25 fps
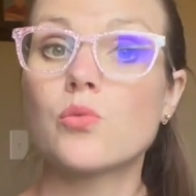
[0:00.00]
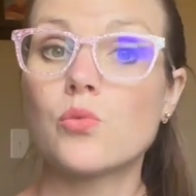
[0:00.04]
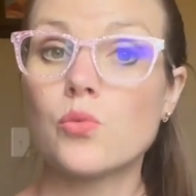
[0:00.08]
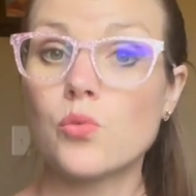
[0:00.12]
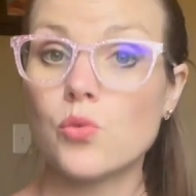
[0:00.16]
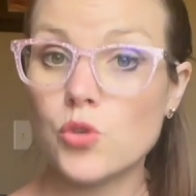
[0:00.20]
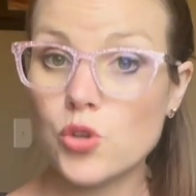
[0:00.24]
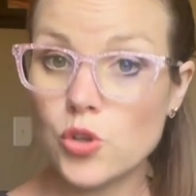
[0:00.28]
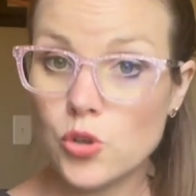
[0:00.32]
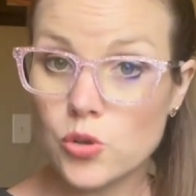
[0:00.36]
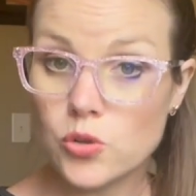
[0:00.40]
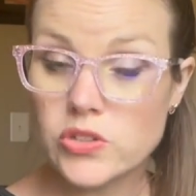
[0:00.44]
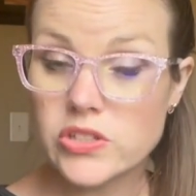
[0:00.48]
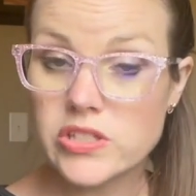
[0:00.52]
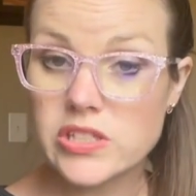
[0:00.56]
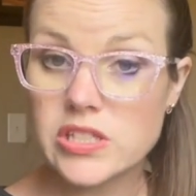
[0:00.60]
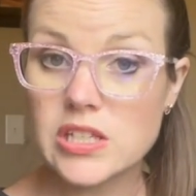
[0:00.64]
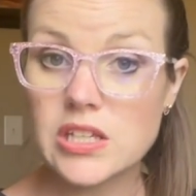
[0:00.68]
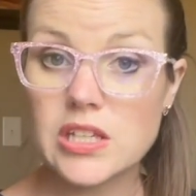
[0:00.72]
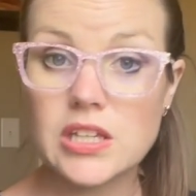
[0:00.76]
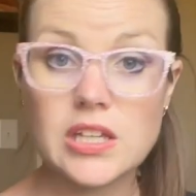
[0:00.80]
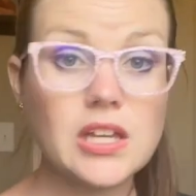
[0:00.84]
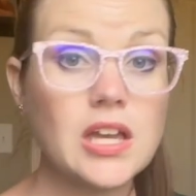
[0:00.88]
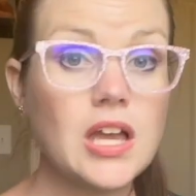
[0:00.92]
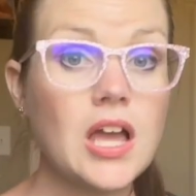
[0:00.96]
You'll
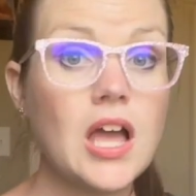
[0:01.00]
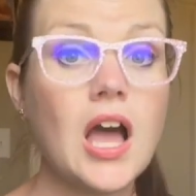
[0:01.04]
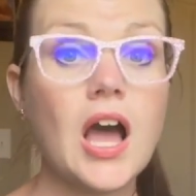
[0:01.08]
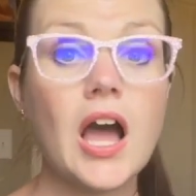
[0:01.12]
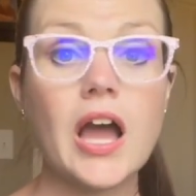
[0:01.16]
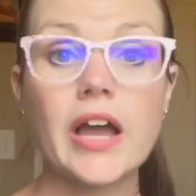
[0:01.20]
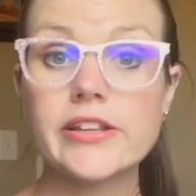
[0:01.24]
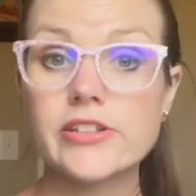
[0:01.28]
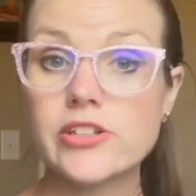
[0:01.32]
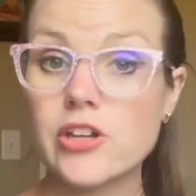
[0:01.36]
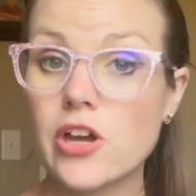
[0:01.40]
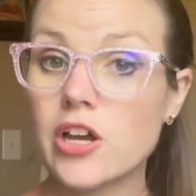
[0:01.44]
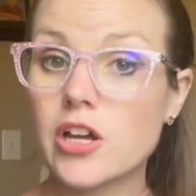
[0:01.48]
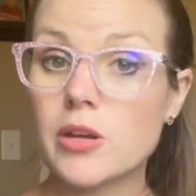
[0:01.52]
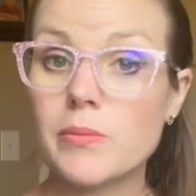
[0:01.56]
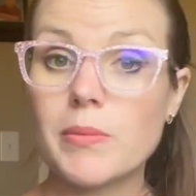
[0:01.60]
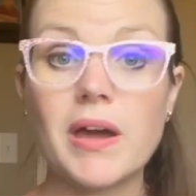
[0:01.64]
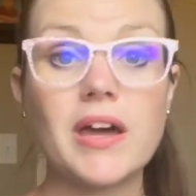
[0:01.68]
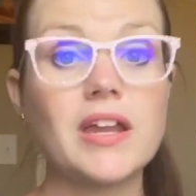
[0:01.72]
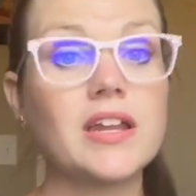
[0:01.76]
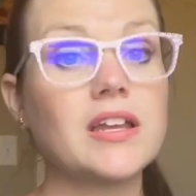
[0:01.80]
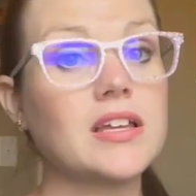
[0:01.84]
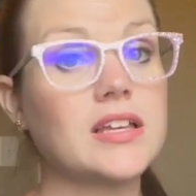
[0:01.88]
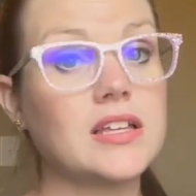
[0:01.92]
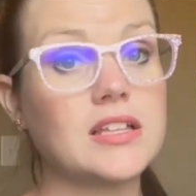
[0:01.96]
see I talk about
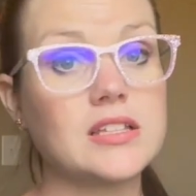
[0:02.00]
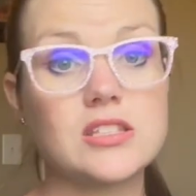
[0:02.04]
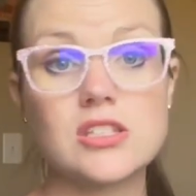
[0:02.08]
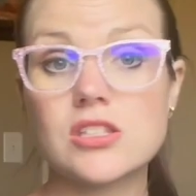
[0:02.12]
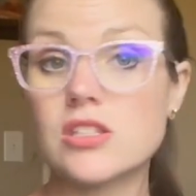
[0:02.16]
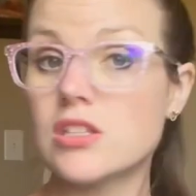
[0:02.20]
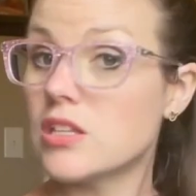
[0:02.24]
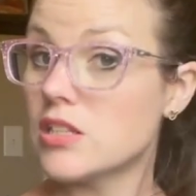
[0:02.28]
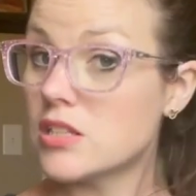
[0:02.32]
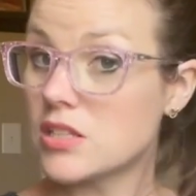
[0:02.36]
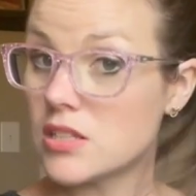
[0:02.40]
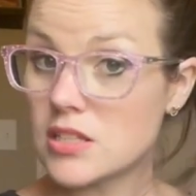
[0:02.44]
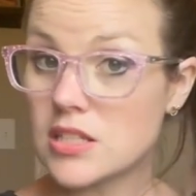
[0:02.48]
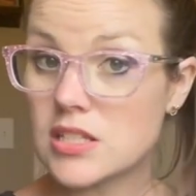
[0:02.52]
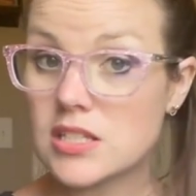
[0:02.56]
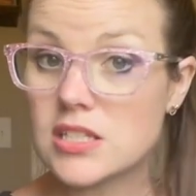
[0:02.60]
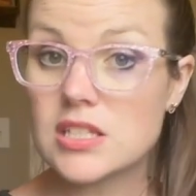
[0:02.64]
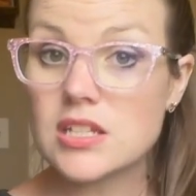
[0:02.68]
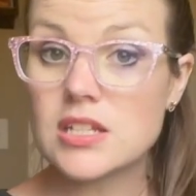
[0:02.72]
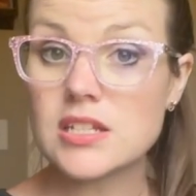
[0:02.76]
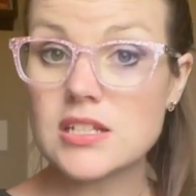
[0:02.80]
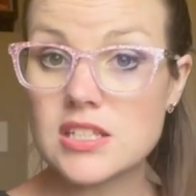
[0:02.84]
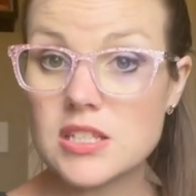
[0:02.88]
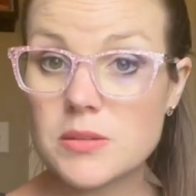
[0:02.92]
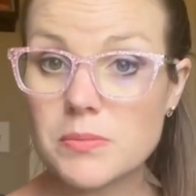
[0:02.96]
it. It's listed
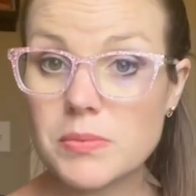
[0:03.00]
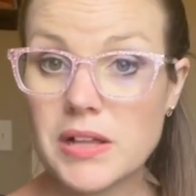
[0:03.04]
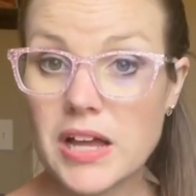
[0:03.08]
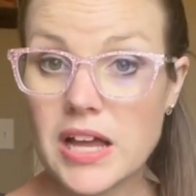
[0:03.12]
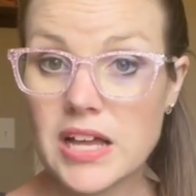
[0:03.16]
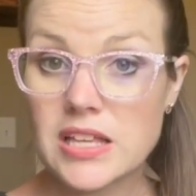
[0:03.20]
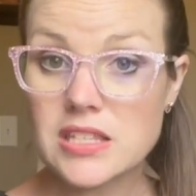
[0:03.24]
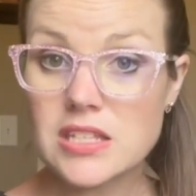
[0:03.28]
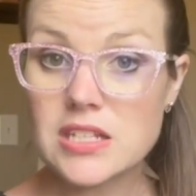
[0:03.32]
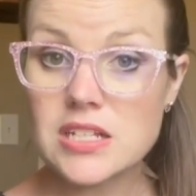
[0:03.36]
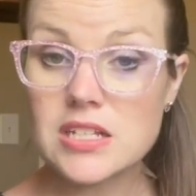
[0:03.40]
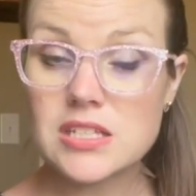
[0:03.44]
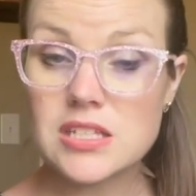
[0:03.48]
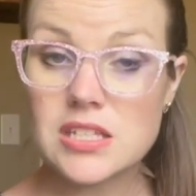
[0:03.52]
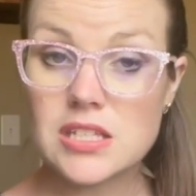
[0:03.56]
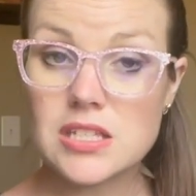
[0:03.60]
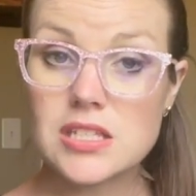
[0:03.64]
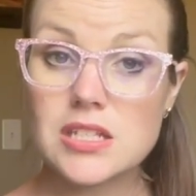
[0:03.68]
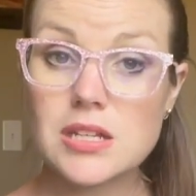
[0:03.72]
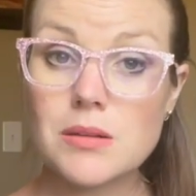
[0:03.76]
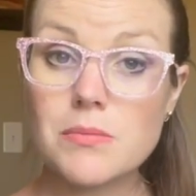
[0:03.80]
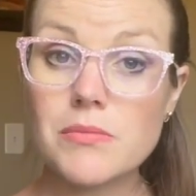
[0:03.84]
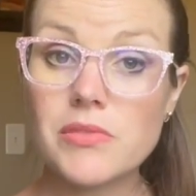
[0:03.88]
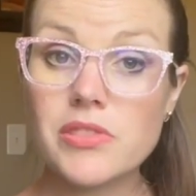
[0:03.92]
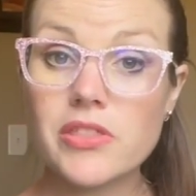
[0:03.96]
as the Placidus
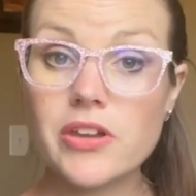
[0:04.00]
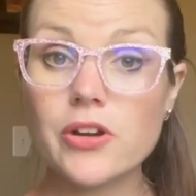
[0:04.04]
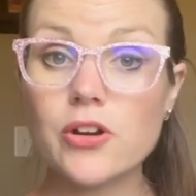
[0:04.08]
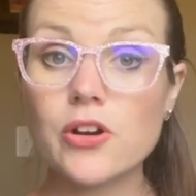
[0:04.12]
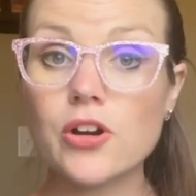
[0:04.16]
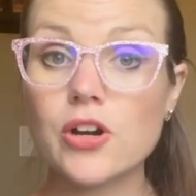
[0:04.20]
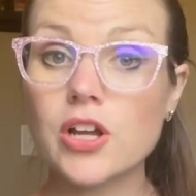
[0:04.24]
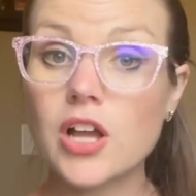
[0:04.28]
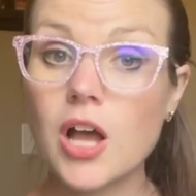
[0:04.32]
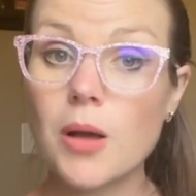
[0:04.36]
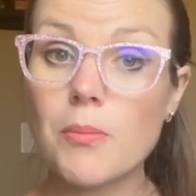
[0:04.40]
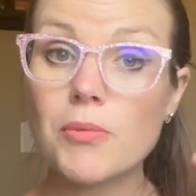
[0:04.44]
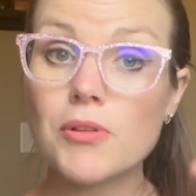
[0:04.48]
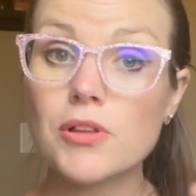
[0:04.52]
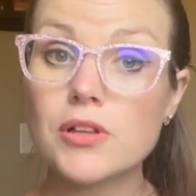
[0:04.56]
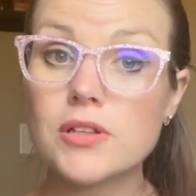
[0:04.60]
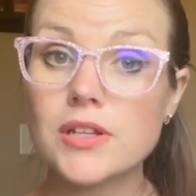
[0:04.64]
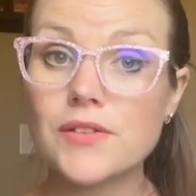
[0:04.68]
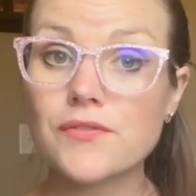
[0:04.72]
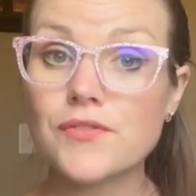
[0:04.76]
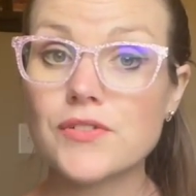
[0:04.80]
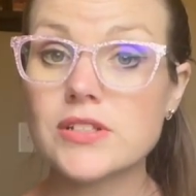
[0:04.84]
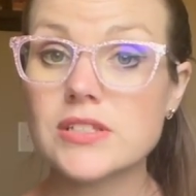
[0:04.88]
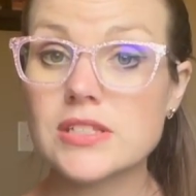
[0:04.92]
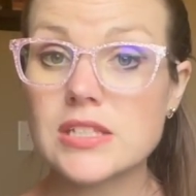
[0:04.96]
system. There are a couple of
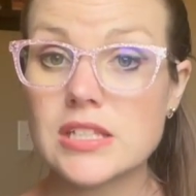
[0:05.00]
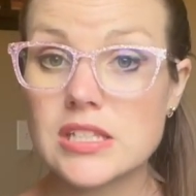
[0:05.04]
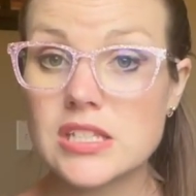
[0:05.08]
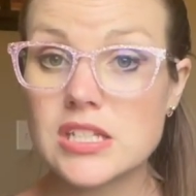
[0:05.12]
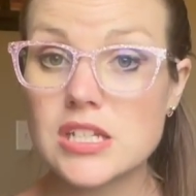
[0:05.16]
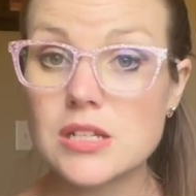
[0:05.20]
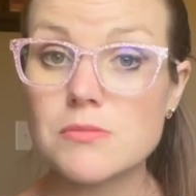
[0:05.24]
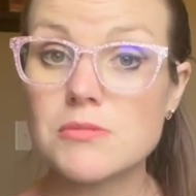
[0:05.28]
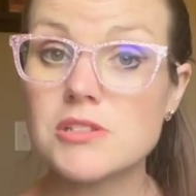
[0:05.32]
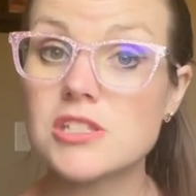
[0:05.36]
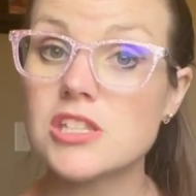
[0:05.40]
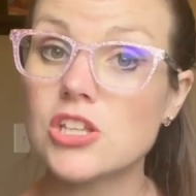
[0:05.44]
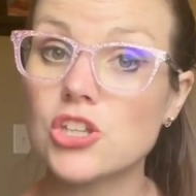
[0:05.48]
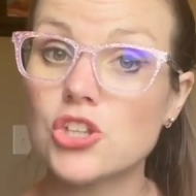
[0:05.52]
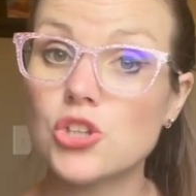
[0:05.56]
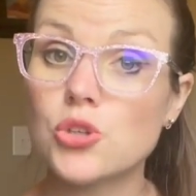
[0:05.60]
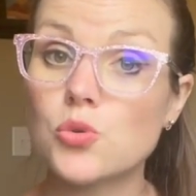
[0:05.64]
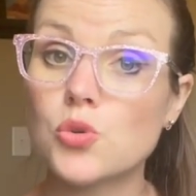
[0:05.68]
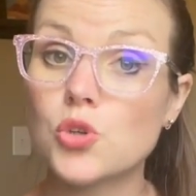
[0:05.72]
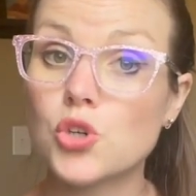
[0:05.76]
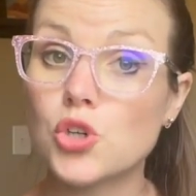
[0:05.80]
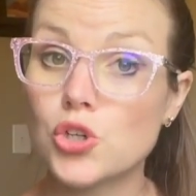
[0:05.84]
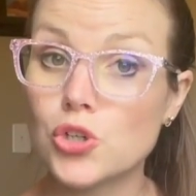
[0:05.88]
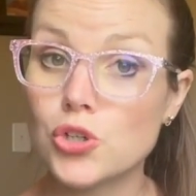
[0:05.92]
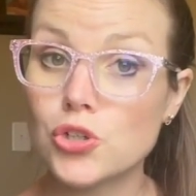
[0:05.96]
different systems that you
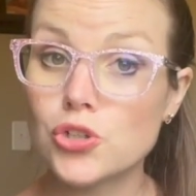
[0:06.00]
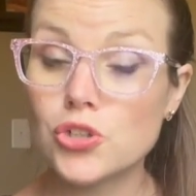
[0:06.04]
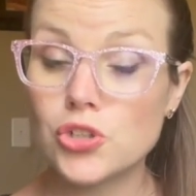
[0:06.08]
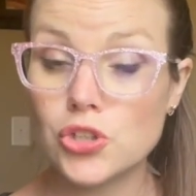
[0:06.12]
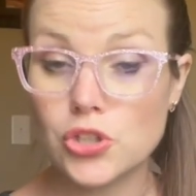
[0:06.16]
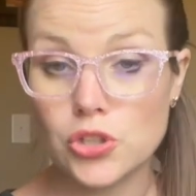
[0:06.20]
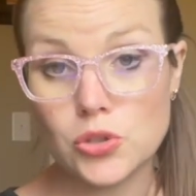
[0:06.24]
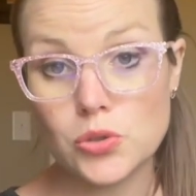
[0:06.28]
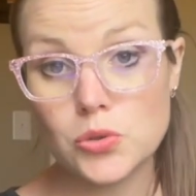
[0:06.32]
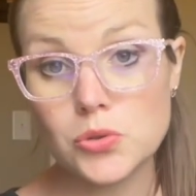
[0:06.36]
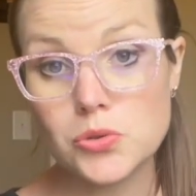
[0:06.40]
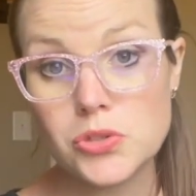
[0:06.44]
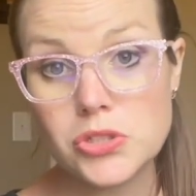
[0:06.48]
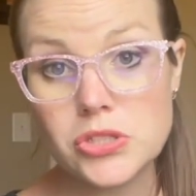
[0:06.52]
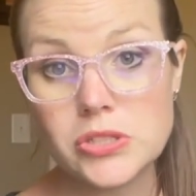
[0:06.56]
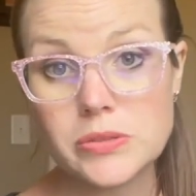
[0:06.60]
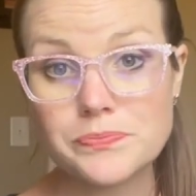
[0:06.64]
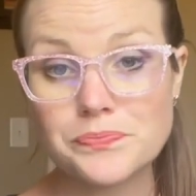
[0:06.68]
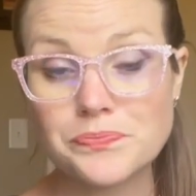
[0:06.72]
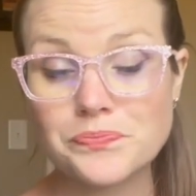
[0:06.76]
could use.